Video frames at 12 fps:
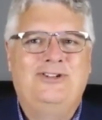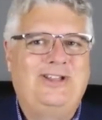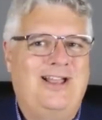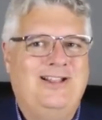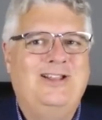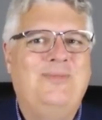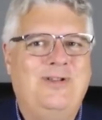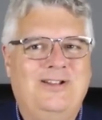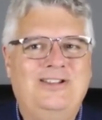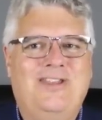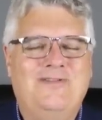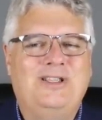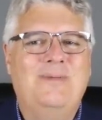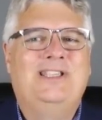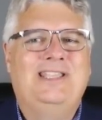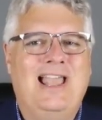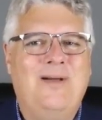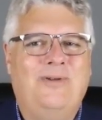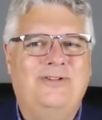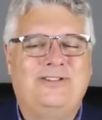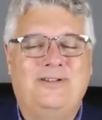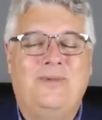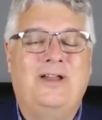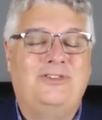we'll talk a little bit and give you some
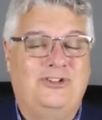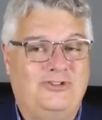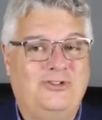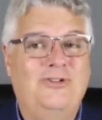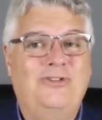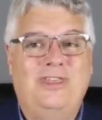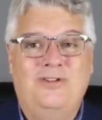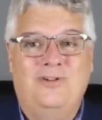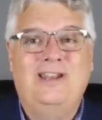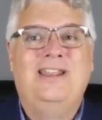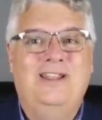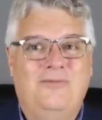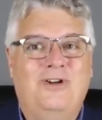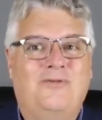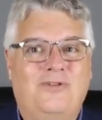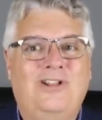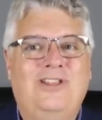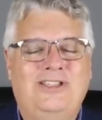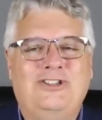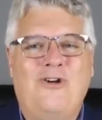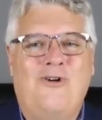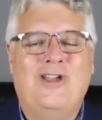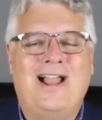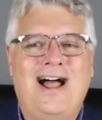examples about the truth and what really is
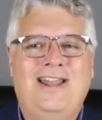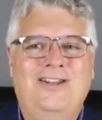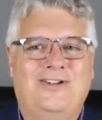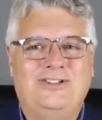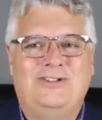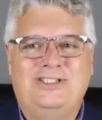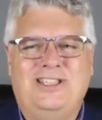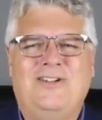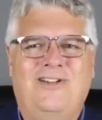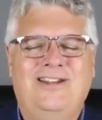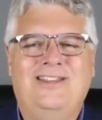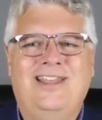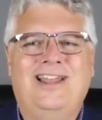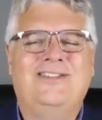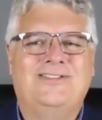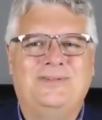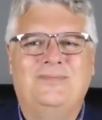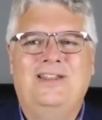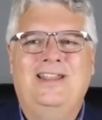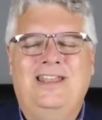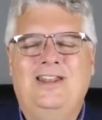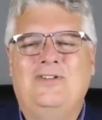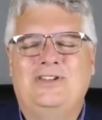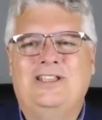going on here. So stick around to the end. There's some
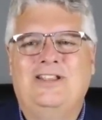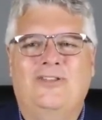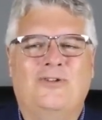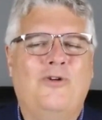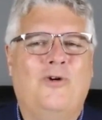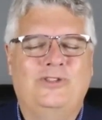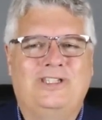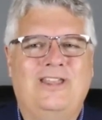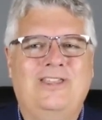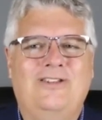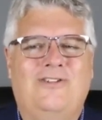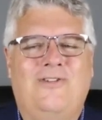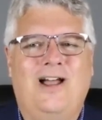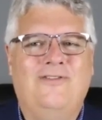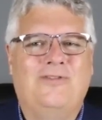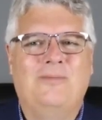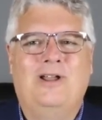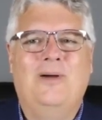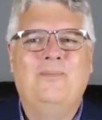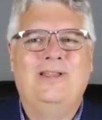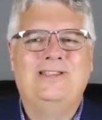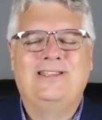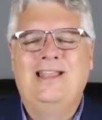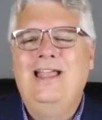interesting little quotes I think you'll find from
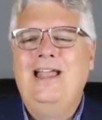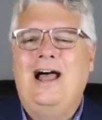companies.